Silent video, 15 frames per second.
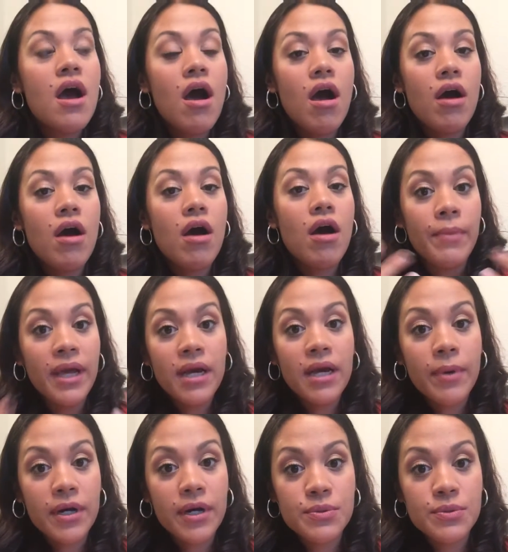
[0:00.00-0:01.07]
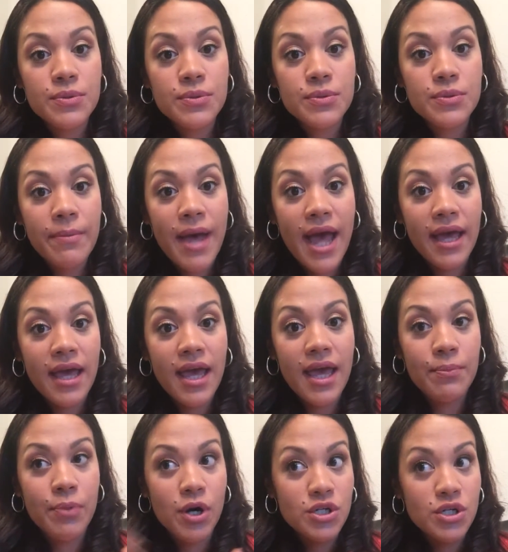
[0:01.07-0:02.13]
our makeup artists were going back and
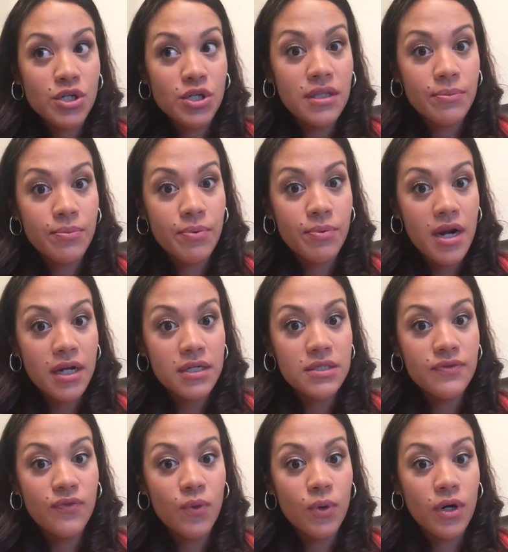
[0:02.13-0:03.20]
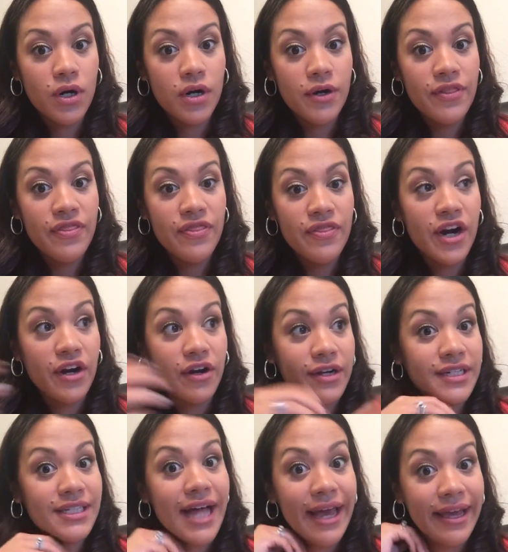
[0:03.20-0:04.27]
purchasing the products for their
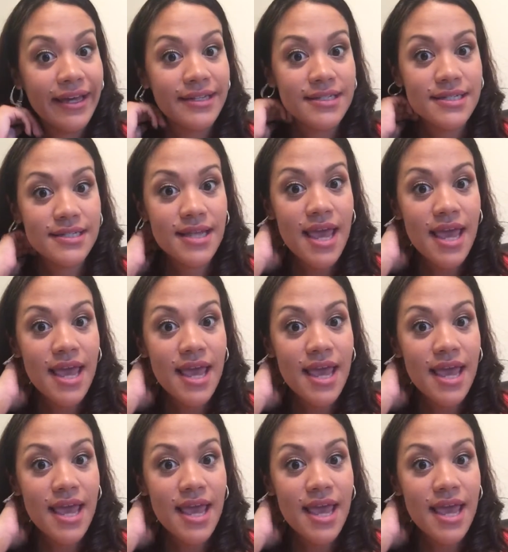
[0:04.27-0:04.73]
clients